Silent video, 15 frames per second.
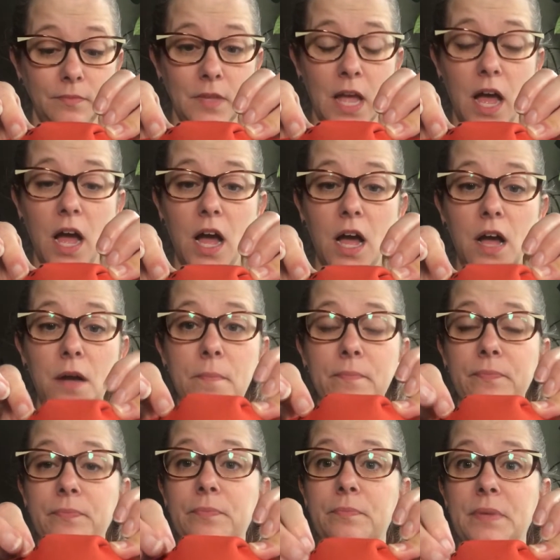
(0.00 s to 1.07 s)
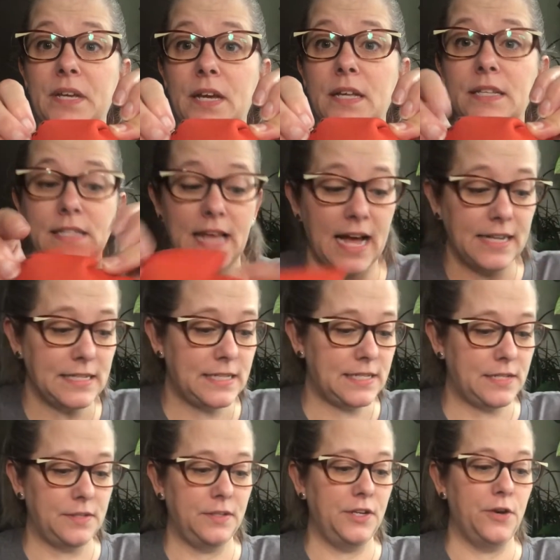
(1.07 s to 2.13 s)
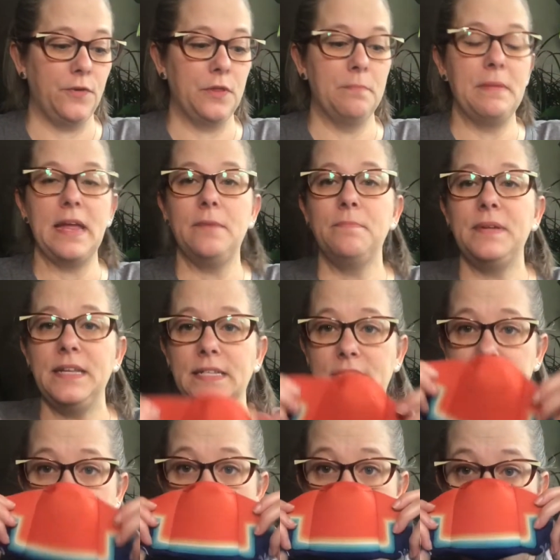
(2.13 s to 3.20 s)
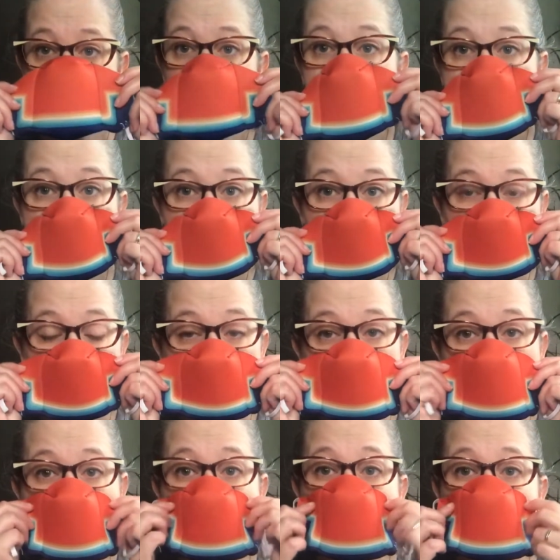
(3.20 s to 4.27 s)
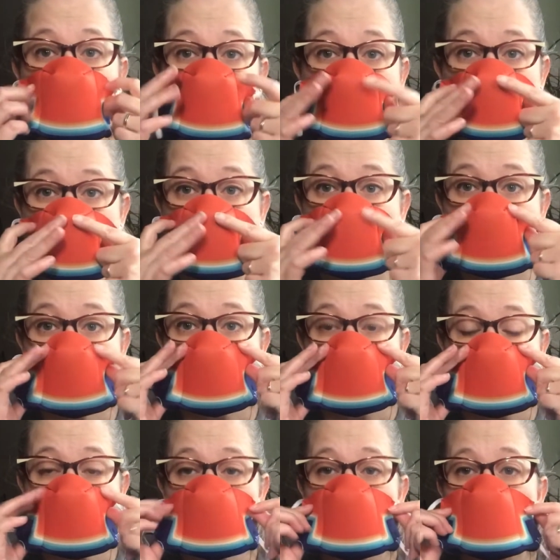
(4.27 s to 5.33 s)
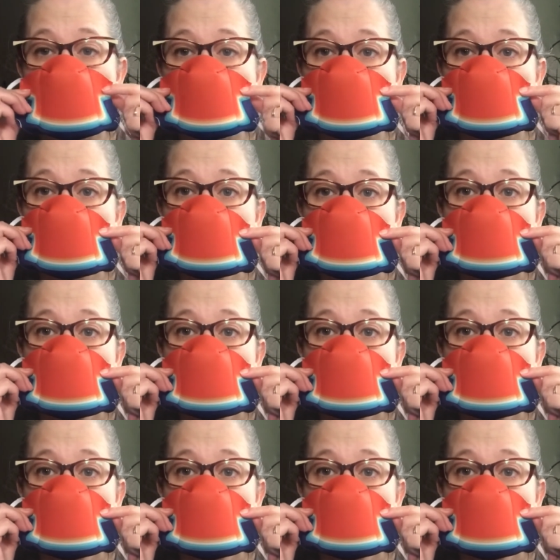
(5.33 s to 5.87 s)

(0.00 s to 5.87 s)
because that's, you know, the main piece of it, right? Here's mine.